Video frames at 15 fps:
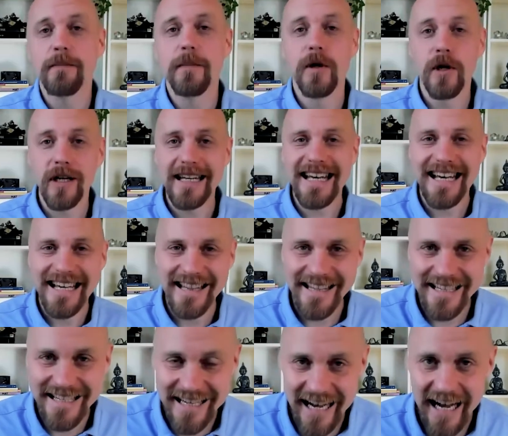Put in
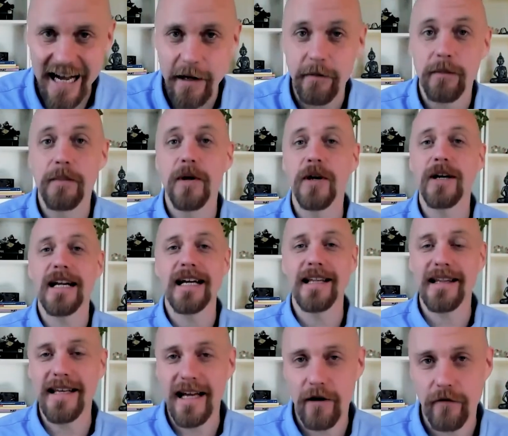the time, put
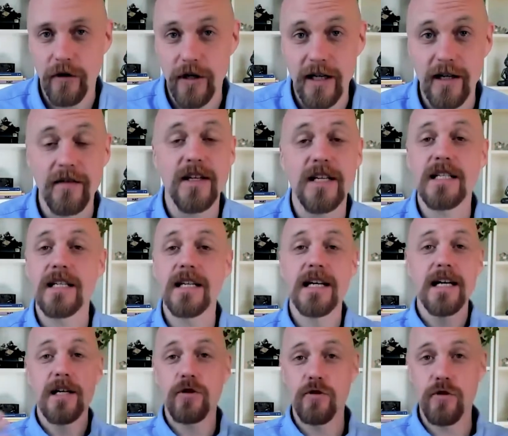in the effort. In this
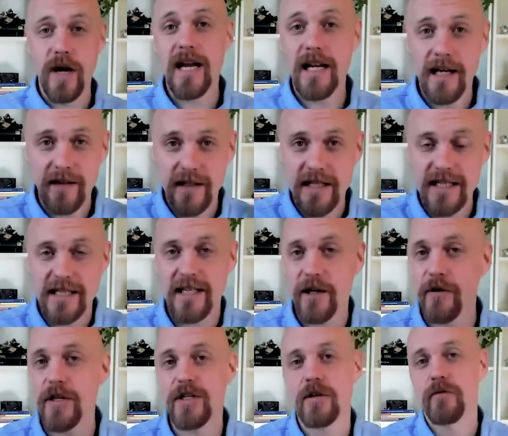training, in this
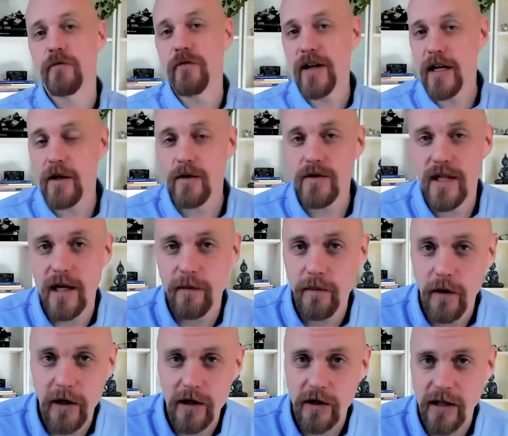series of videos that I'm
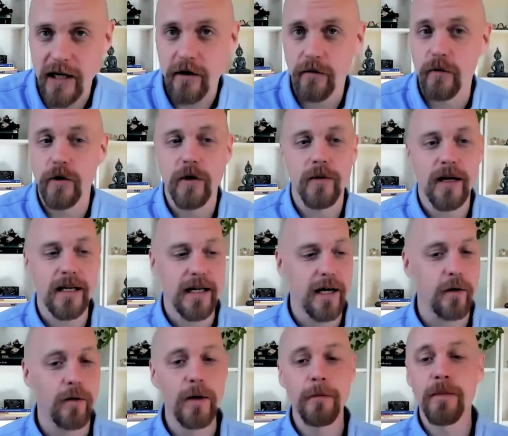putting together for you right
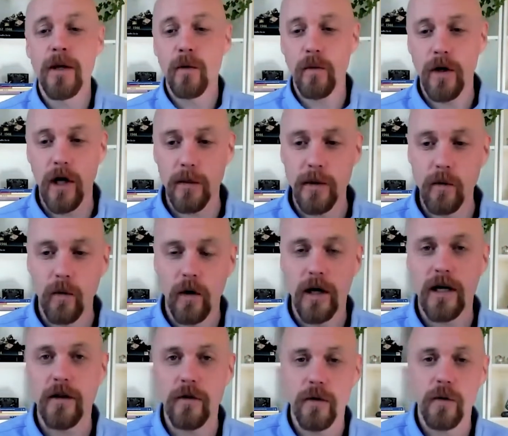now, we're going to be
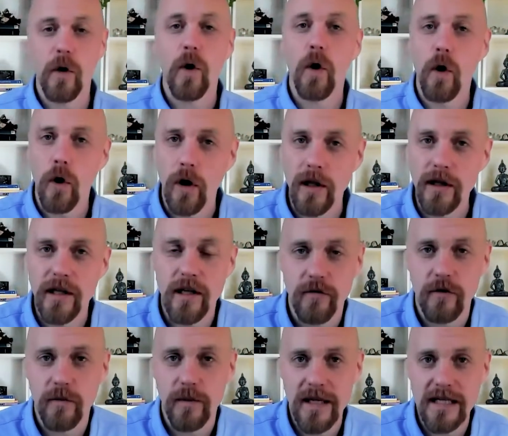walking through all the
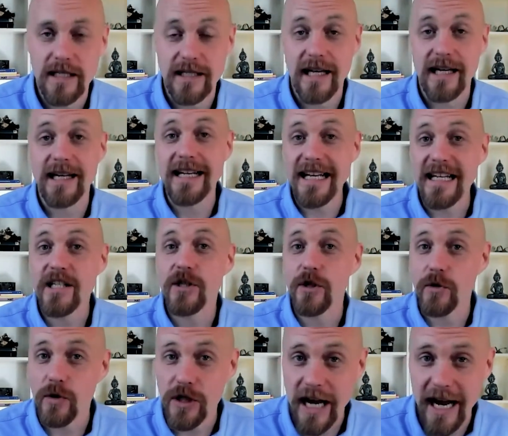different pieces that needs
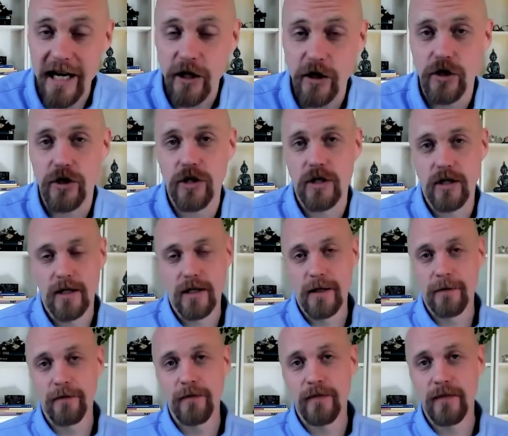to change
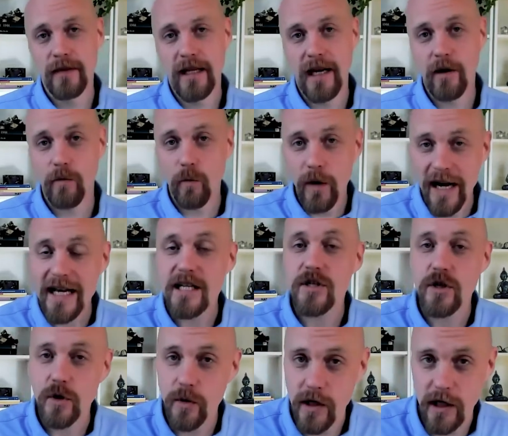and
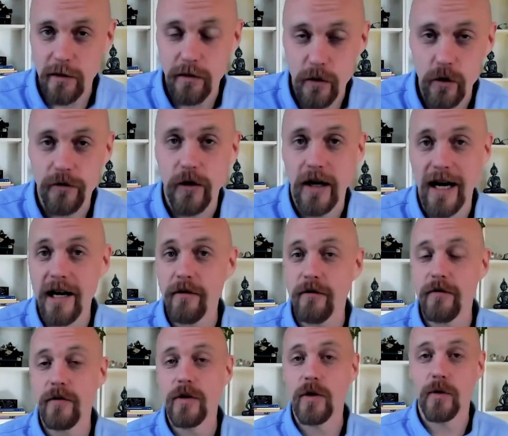ways you can improve your
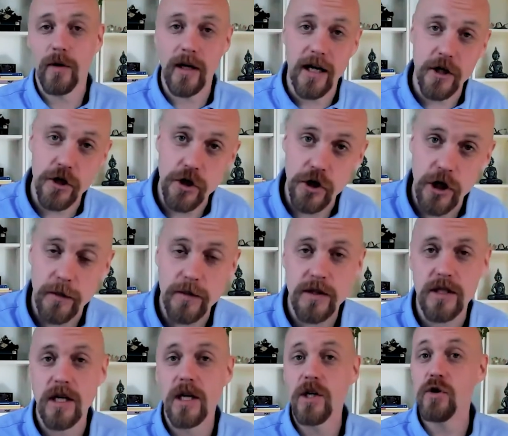life, your
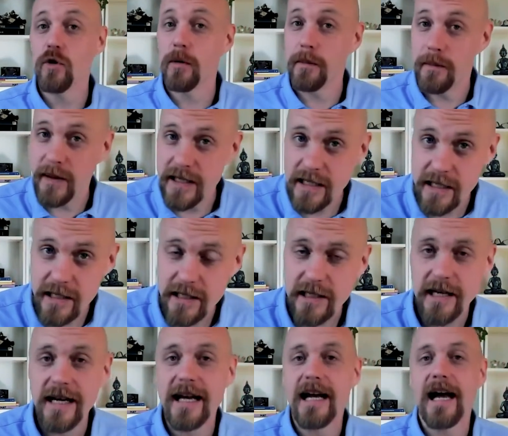relationships, your
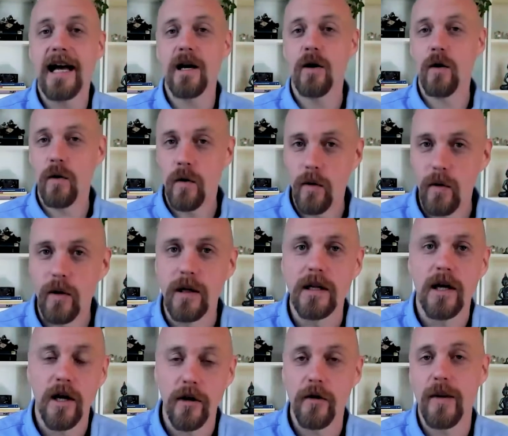business, and
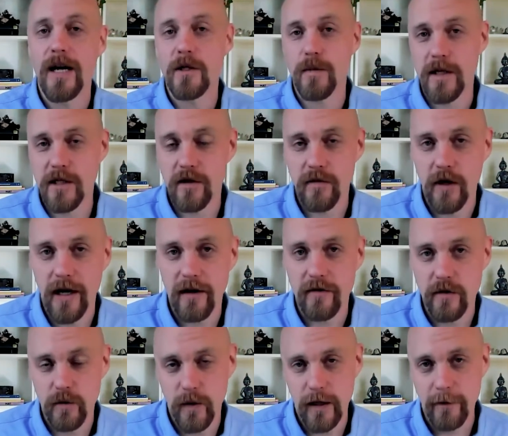all other aspects of your
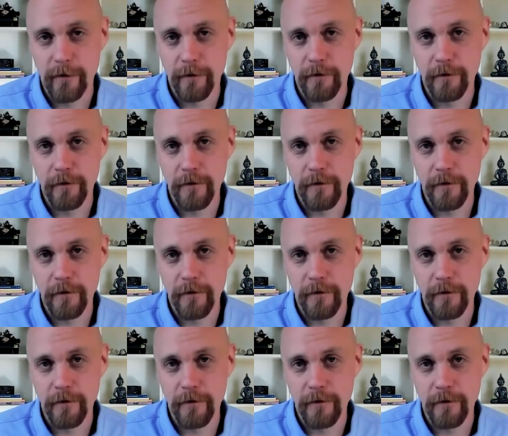life as well.